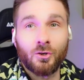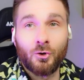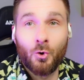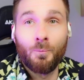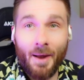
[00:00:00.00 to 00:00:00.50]

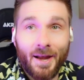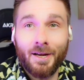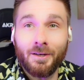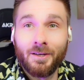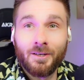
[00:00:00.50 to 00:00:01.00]
who
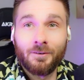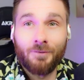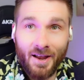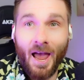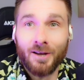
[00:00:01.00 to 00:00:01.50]
made
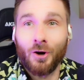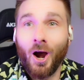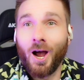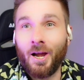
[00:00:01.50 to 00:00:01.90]
Viagra.